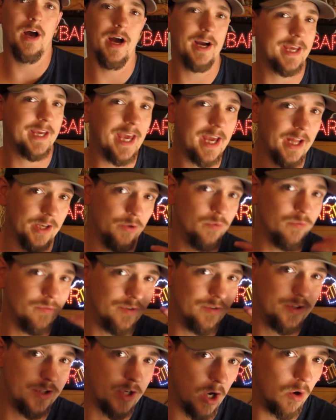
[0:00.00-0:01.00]
Again, you
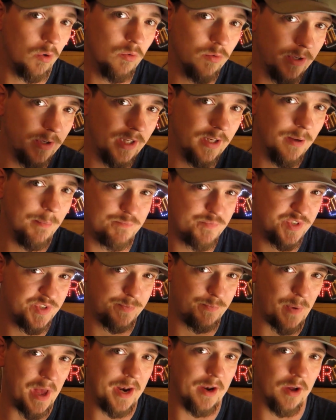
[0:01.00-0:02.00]
don't need to
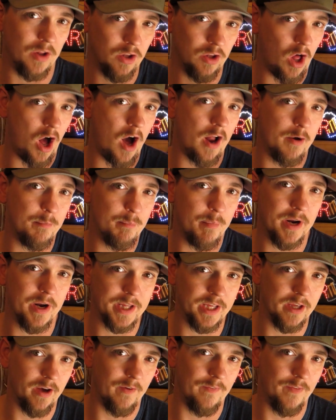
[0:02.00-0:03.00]
spend a lot of
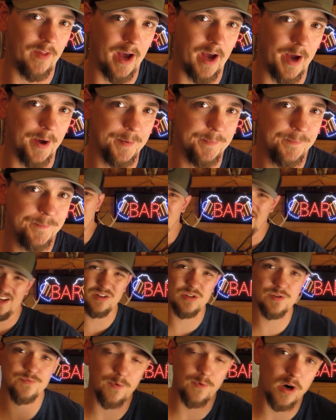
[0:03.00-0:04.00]
money on that.
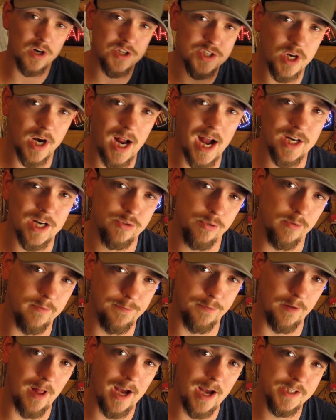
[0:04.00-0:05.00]
Now, as far as your actual
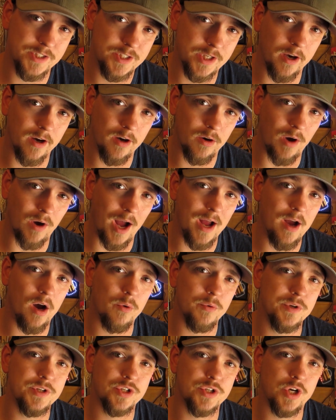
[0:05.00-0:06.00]
flies go, I
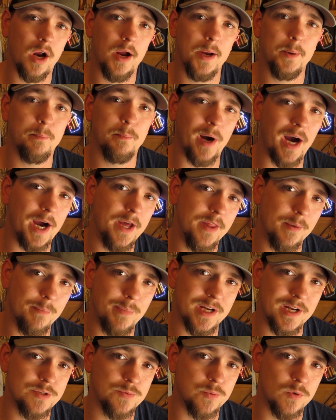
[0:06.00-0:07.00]
always try and buy the
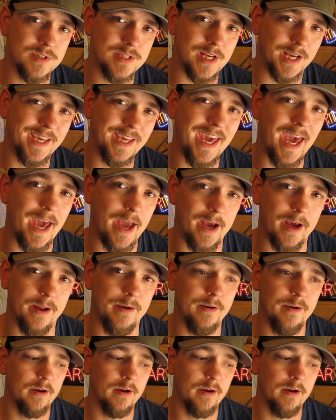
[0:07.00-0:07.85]
best ones I can.